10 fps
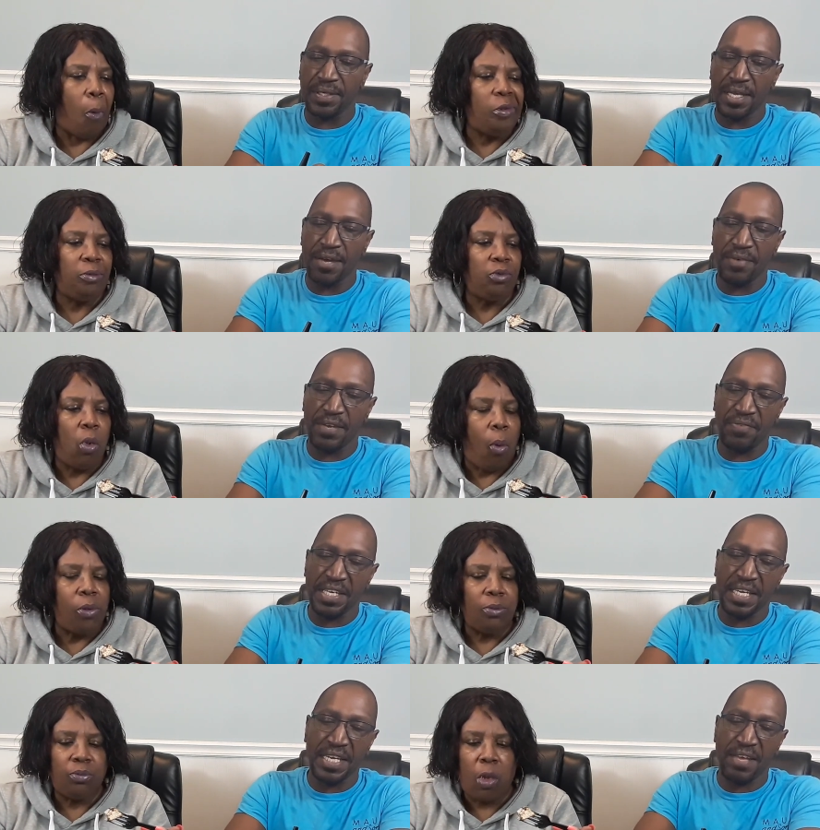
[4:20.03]
Speaker 1: Y'all ready for
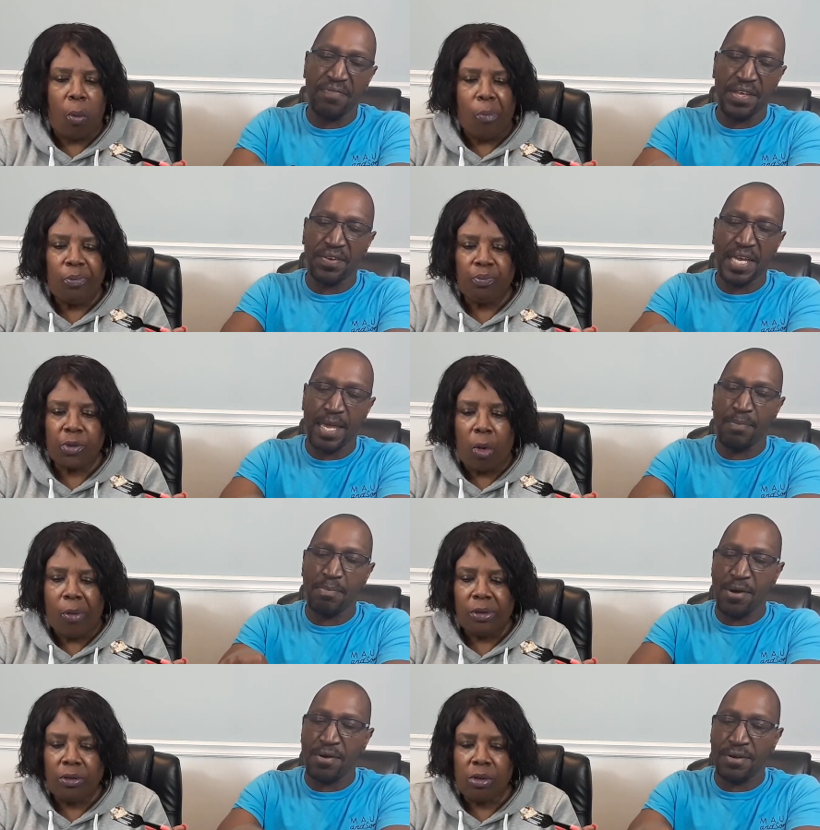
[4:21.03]
your NFL game
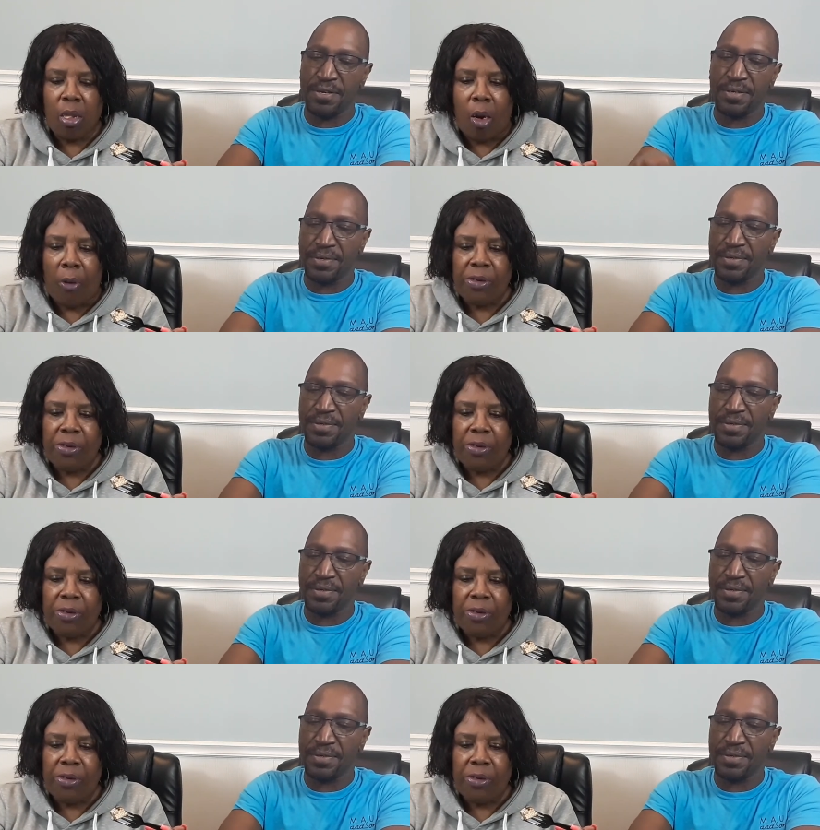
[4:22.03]
tomorrow?